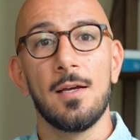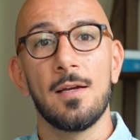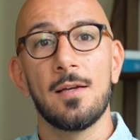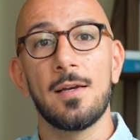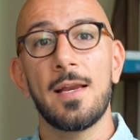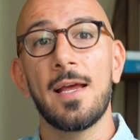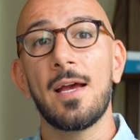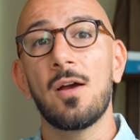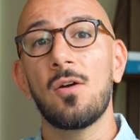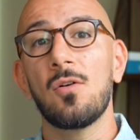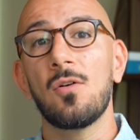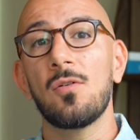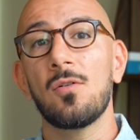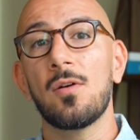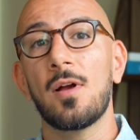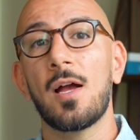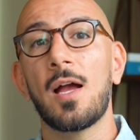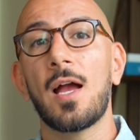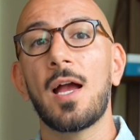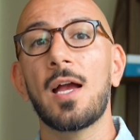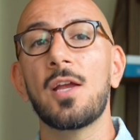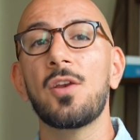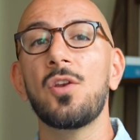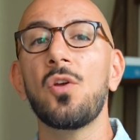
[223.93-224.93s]
Now,
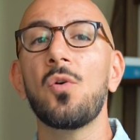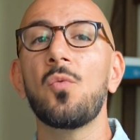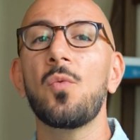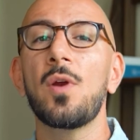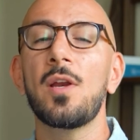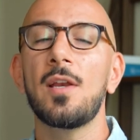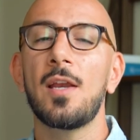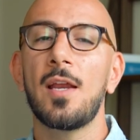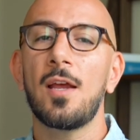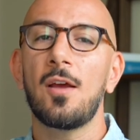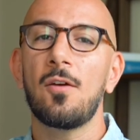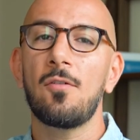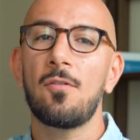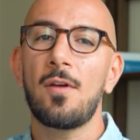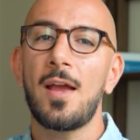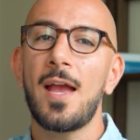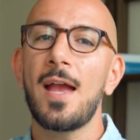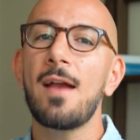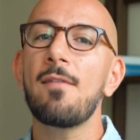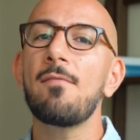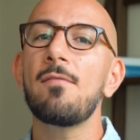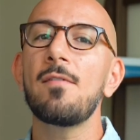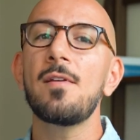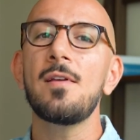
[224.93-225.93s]
I know right now
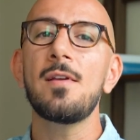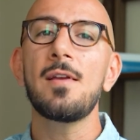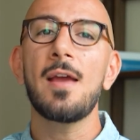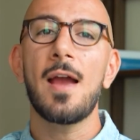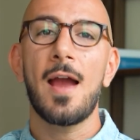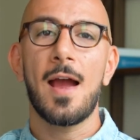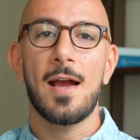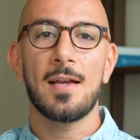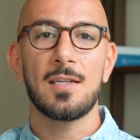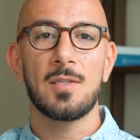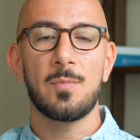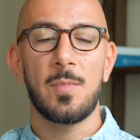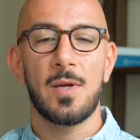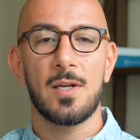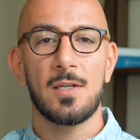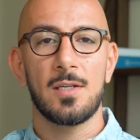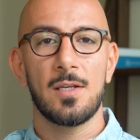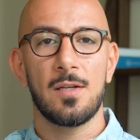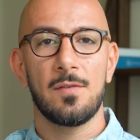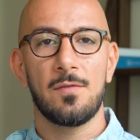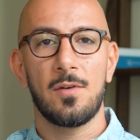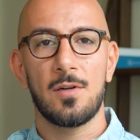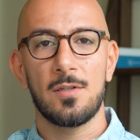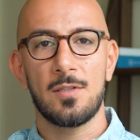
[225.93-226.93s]
every aspect
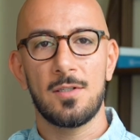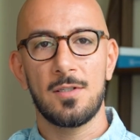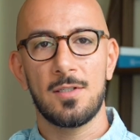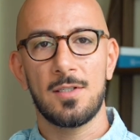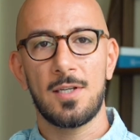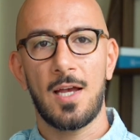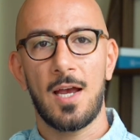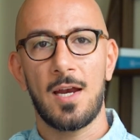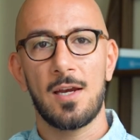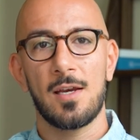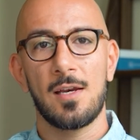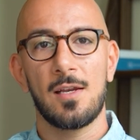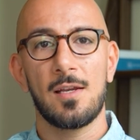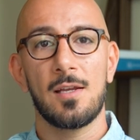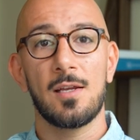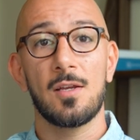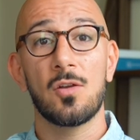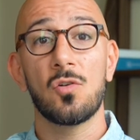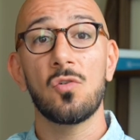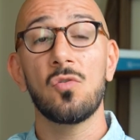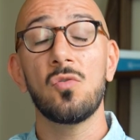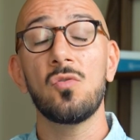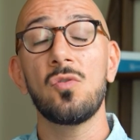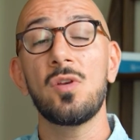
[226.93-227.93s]
of our society,
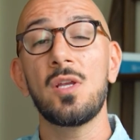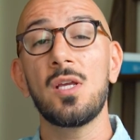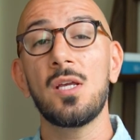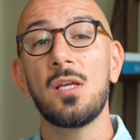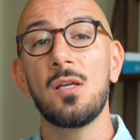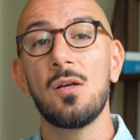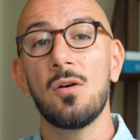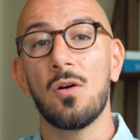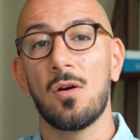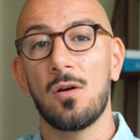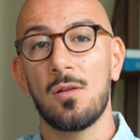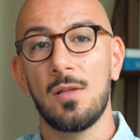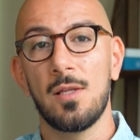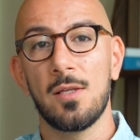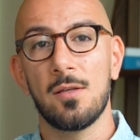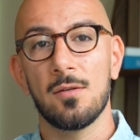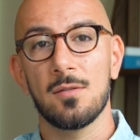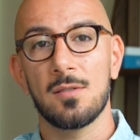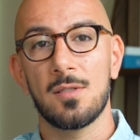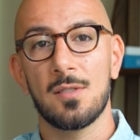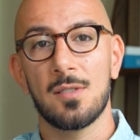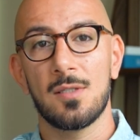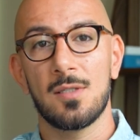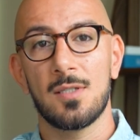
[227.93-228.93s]
including our legal
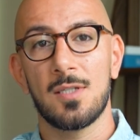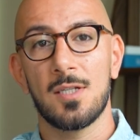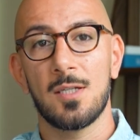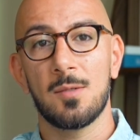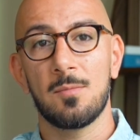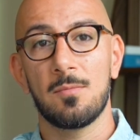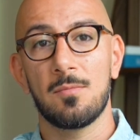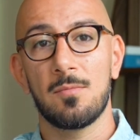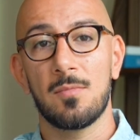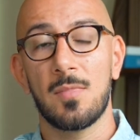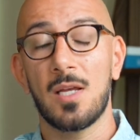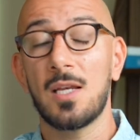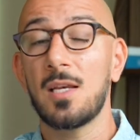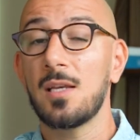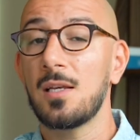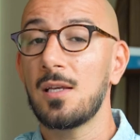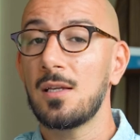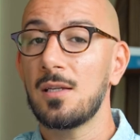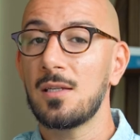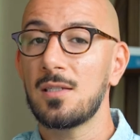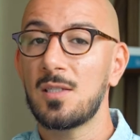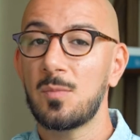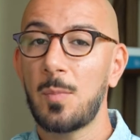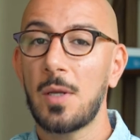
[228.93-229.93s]
system, and
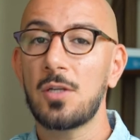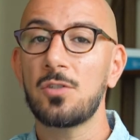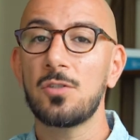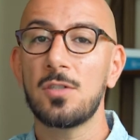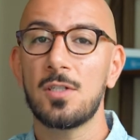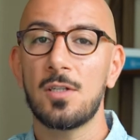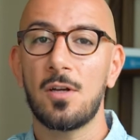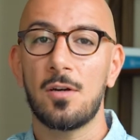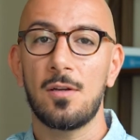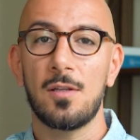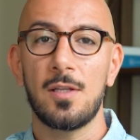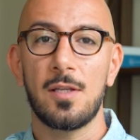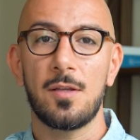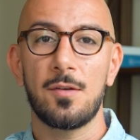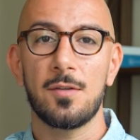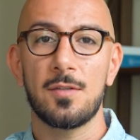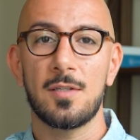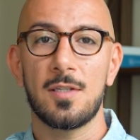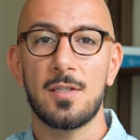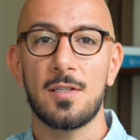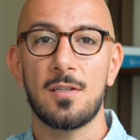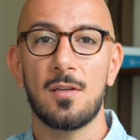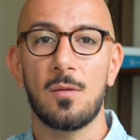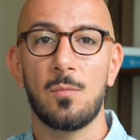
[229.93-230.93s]
especially our legal
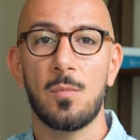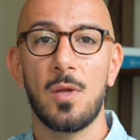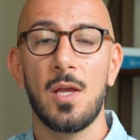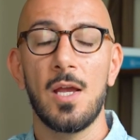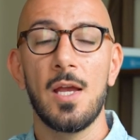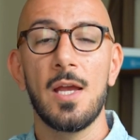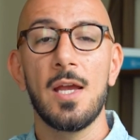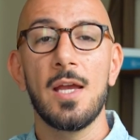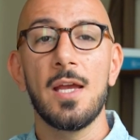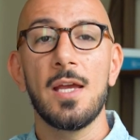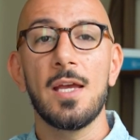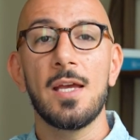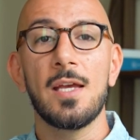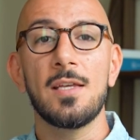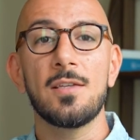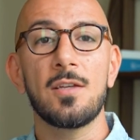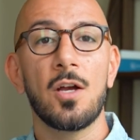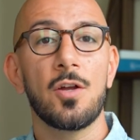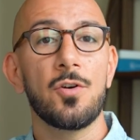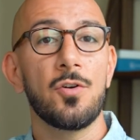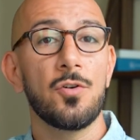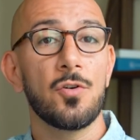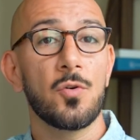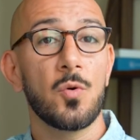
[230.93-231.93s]
system, is
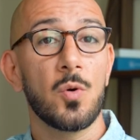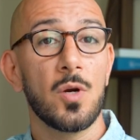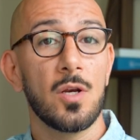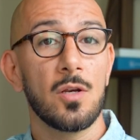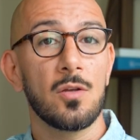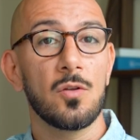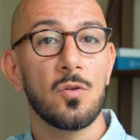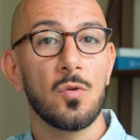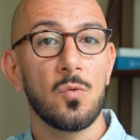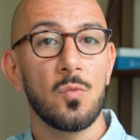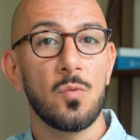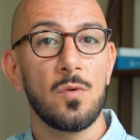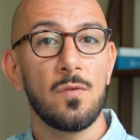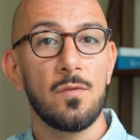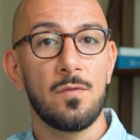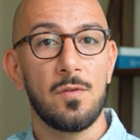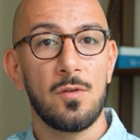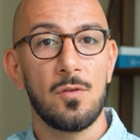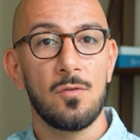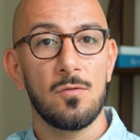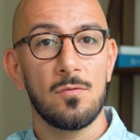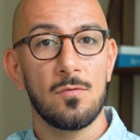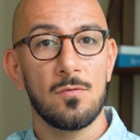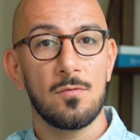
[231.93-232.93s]
under critical
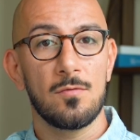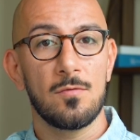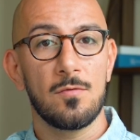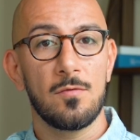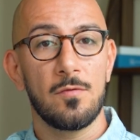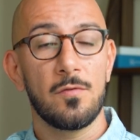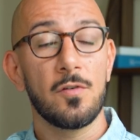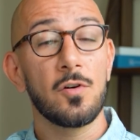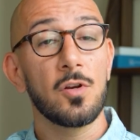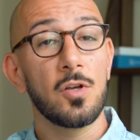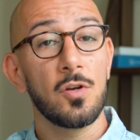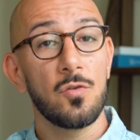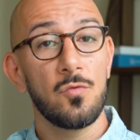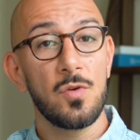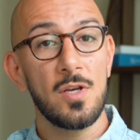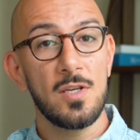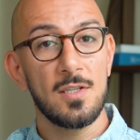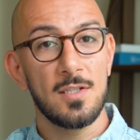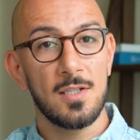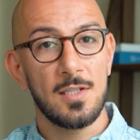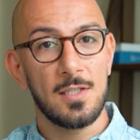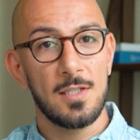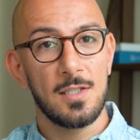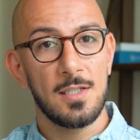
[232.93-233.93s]
review, for good
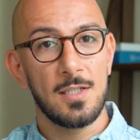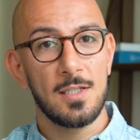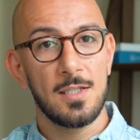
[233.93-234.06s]
reason.